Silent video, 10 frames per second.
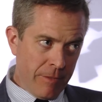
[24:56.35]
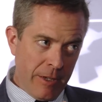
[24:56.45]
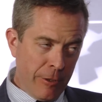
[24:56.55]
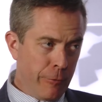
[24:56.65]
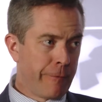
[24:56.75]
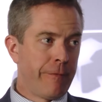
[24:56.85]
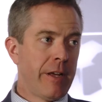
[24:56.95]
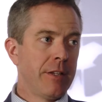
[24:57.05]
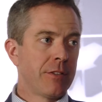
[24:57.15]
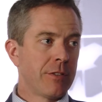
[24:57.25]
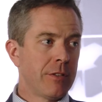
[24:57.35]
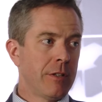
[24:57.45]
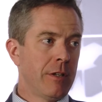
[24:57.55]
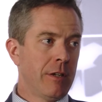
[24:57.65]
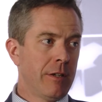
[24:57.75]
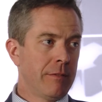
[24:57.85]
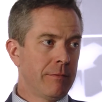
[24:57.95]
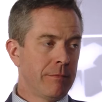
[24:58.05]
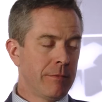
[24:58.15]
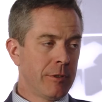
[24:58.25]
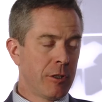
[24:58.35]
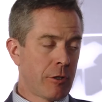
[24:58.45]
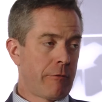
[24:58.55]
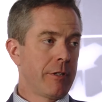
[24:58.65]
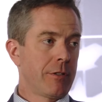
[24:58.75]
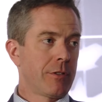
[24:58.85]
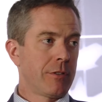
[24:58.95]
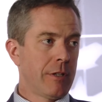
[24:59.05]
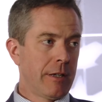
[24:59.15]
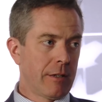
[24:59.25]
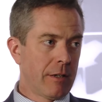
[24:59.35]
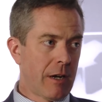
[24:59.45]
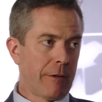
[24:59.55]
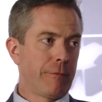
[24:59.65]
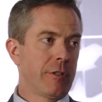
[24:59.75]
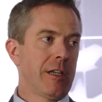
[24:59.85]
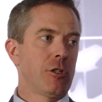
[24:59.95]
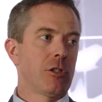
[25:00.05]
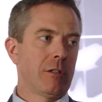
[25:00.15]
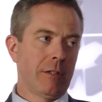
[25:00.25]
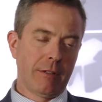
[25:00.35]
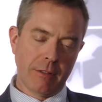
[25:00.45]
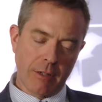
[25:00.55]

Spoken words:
in-your-face deterrence and confrontation and